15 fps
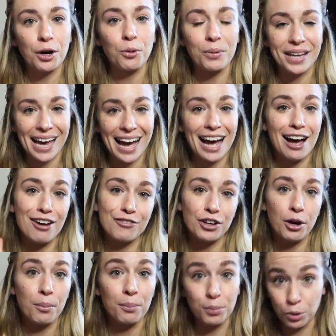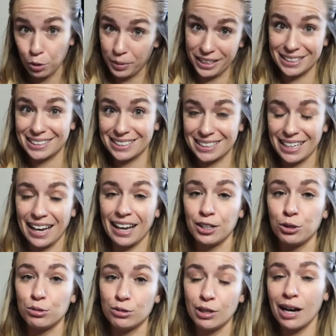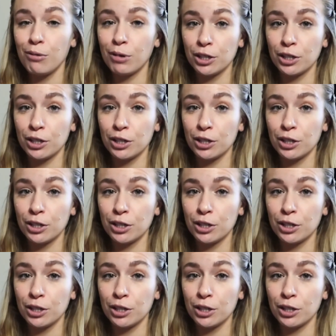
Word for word: we have boobies and you do not